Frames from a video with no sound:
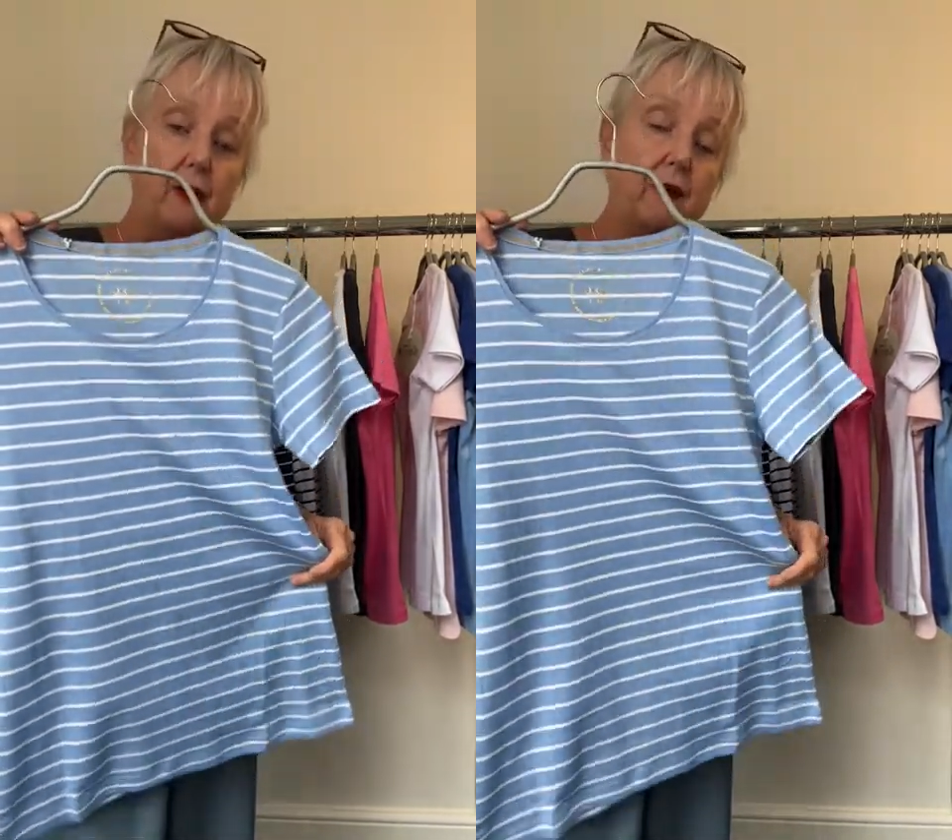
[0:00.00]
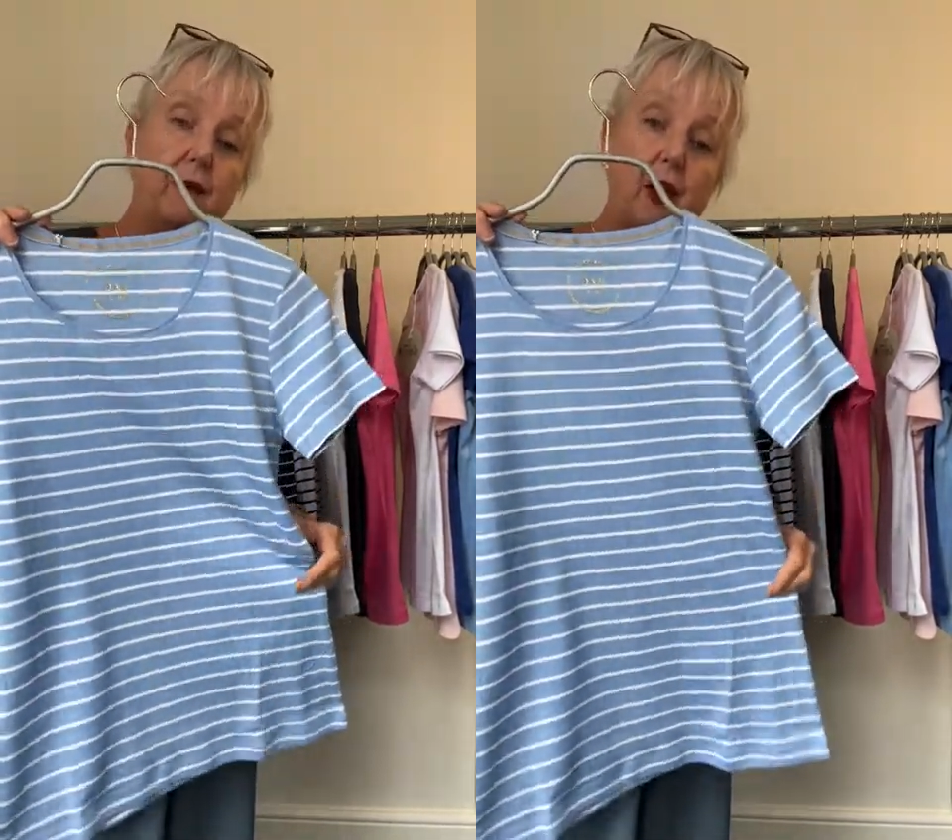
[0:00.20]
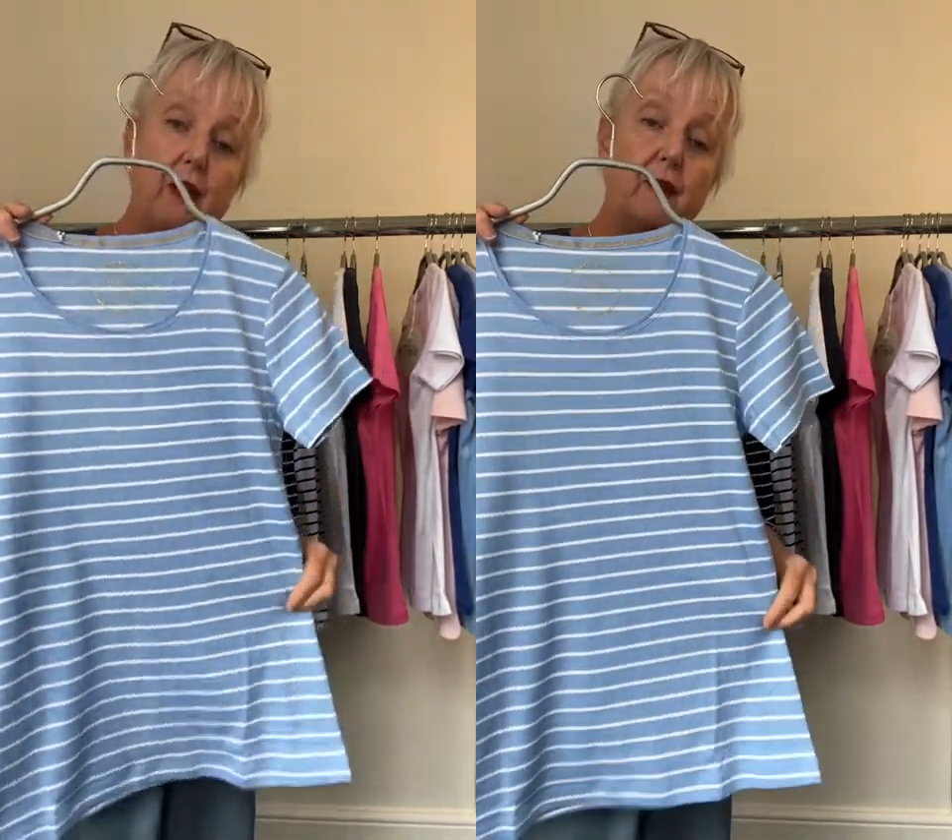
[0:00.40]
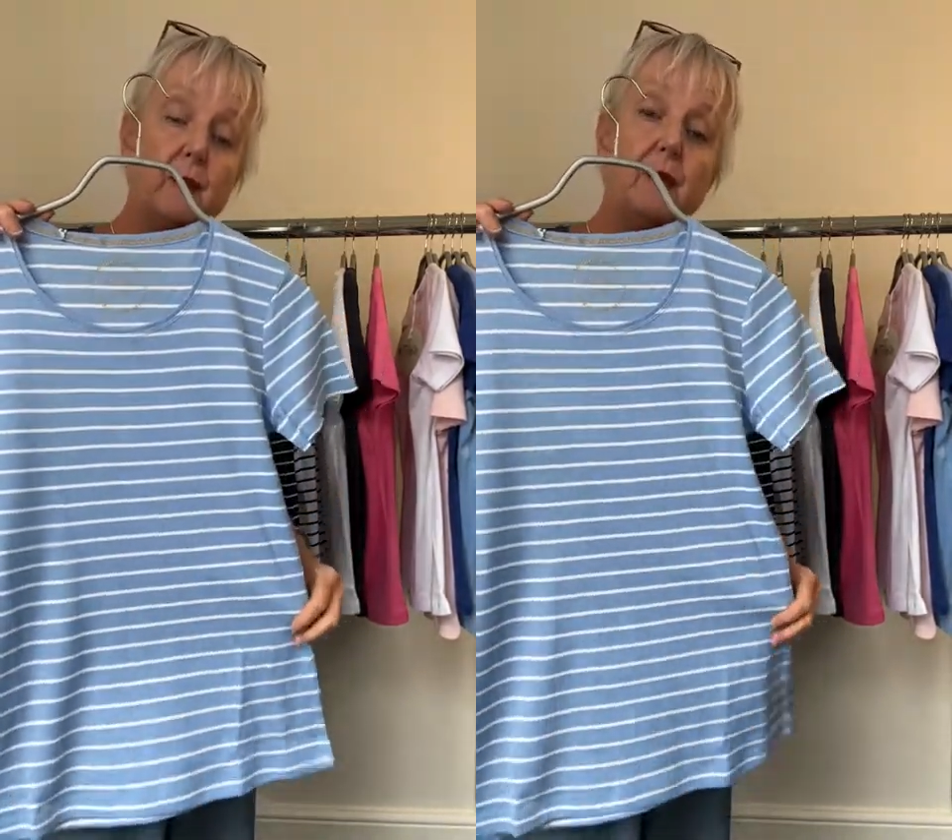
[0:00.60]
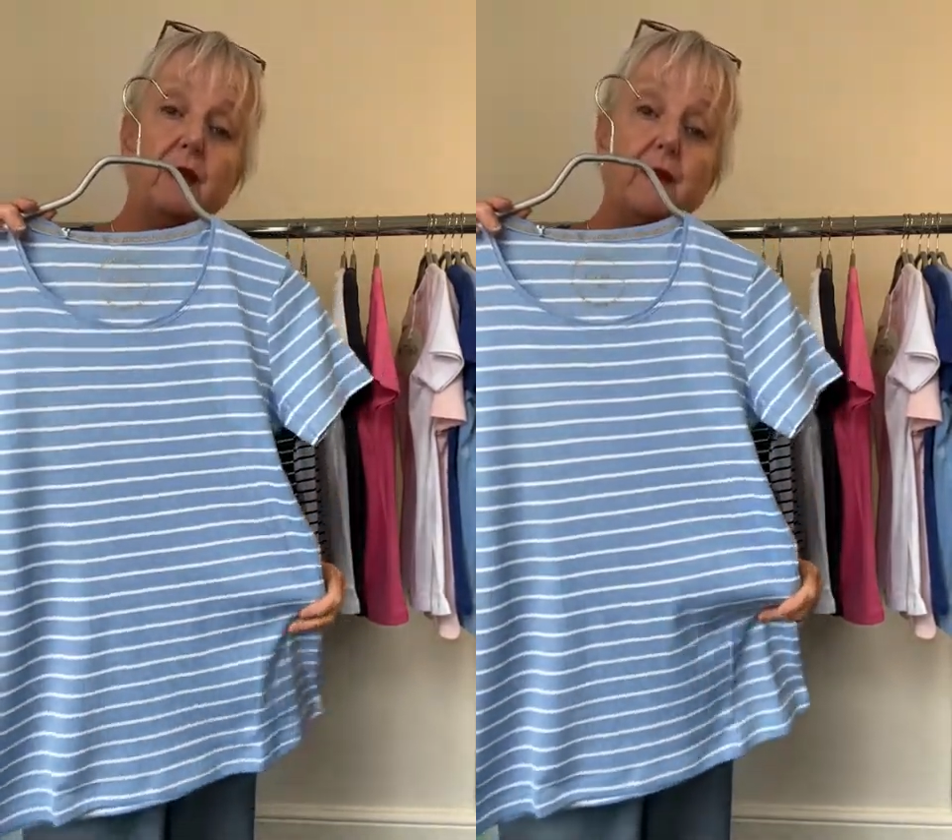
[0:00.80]
very
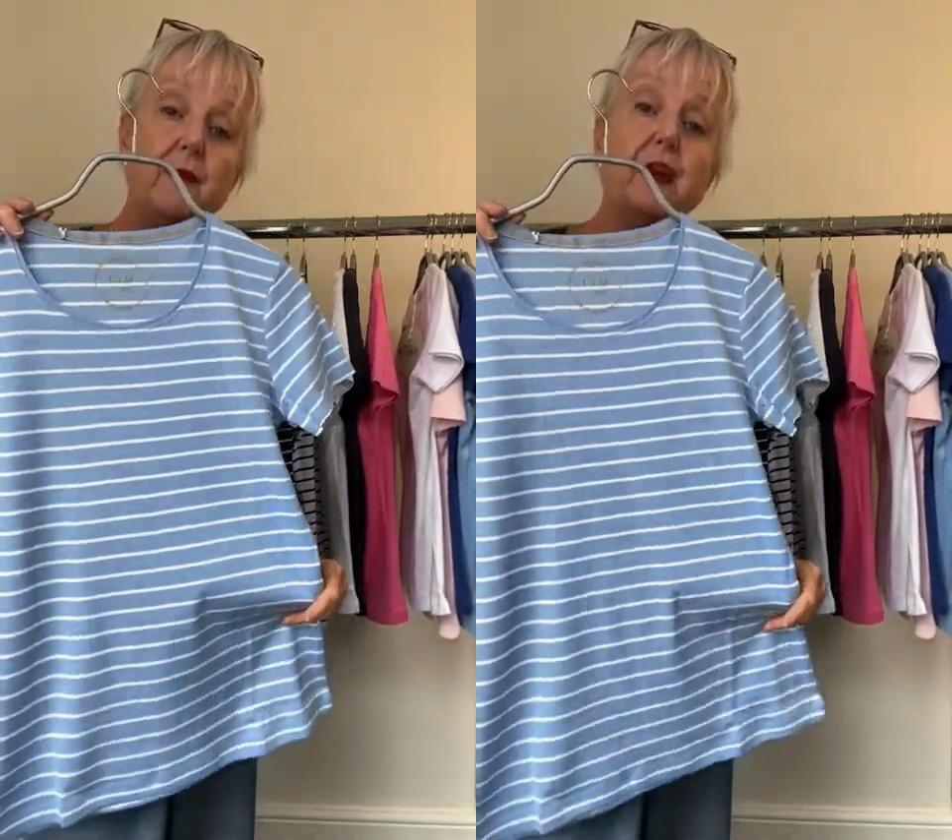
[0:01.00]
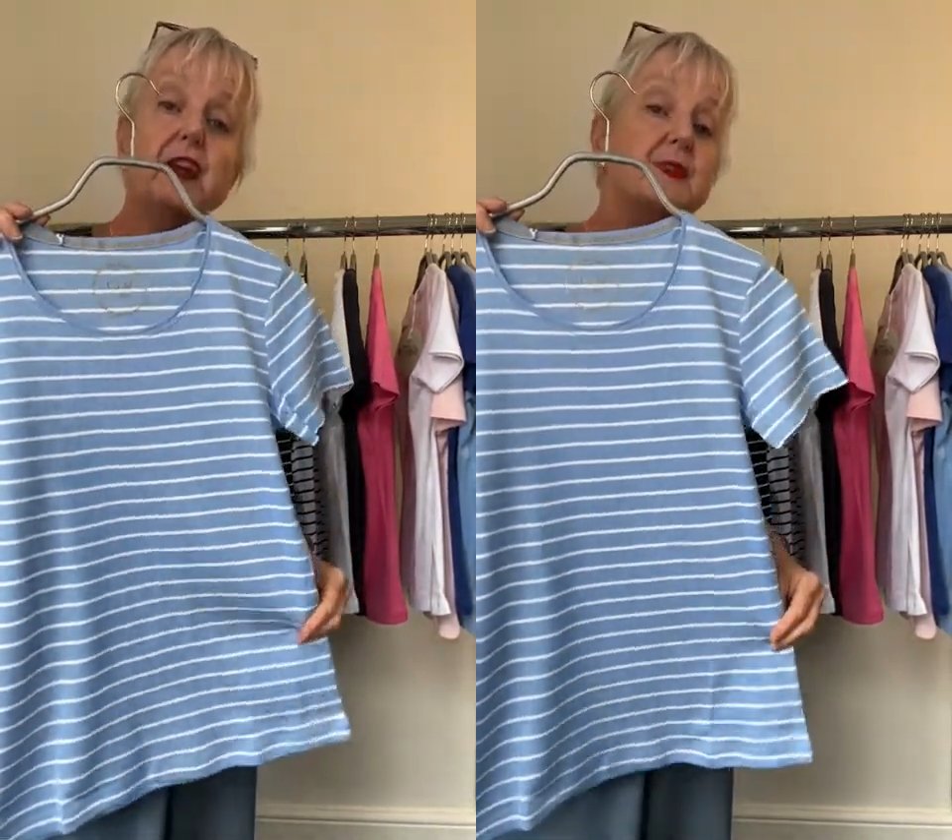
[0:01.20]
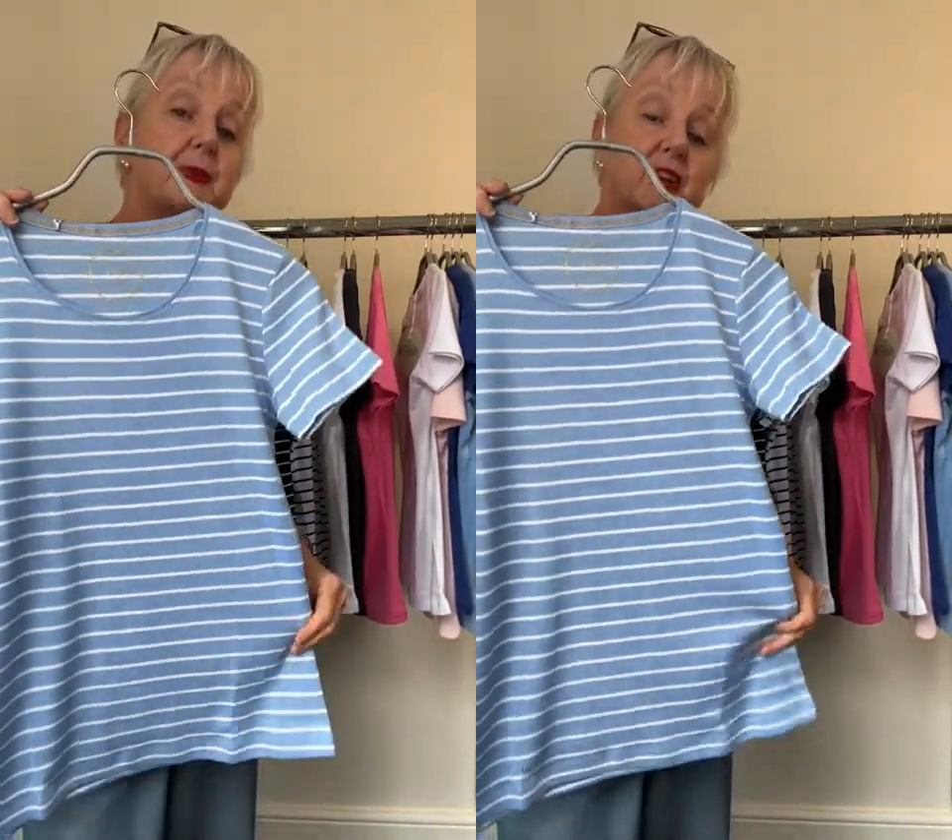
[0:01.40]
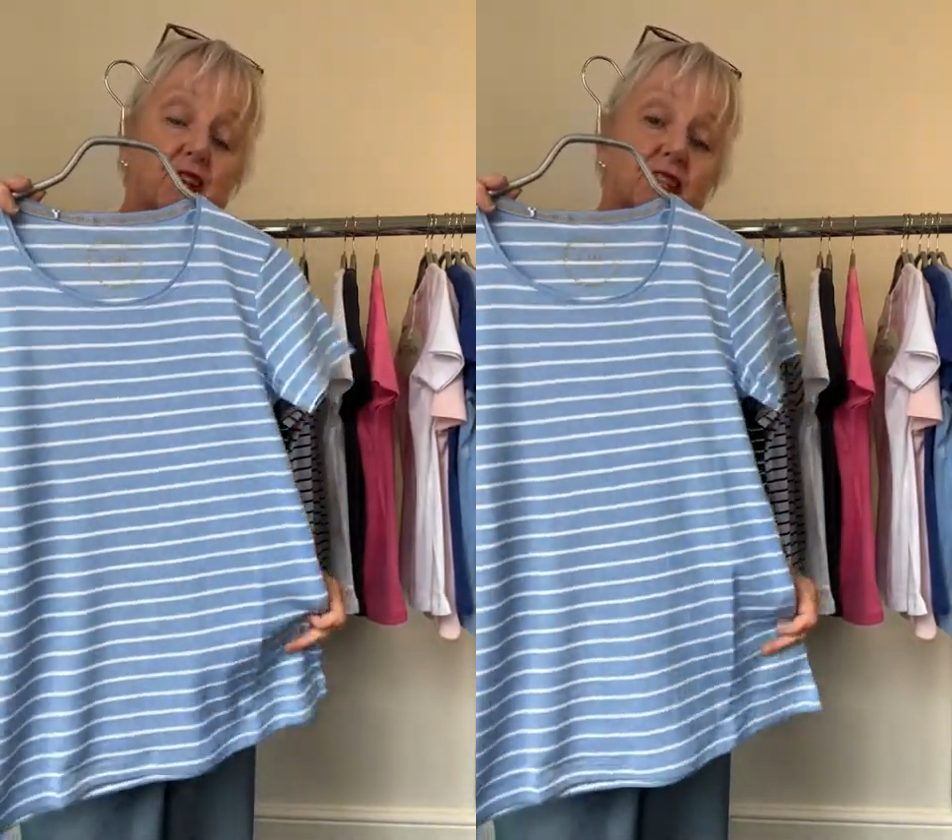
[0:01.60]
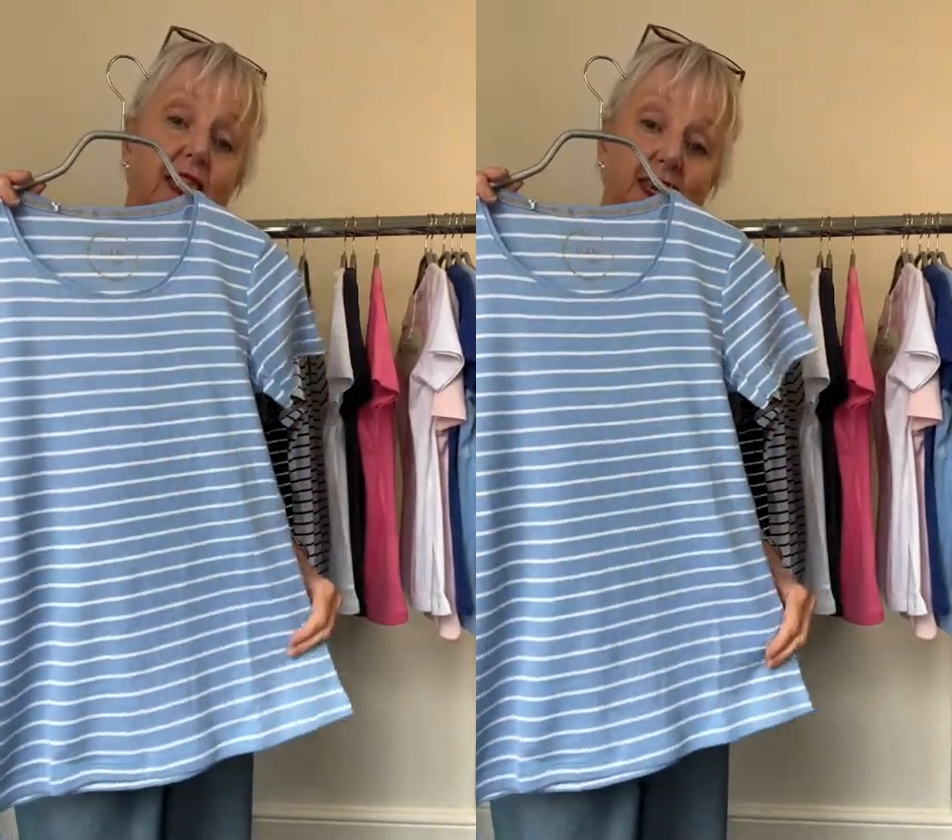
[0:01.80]
favourable reviews because they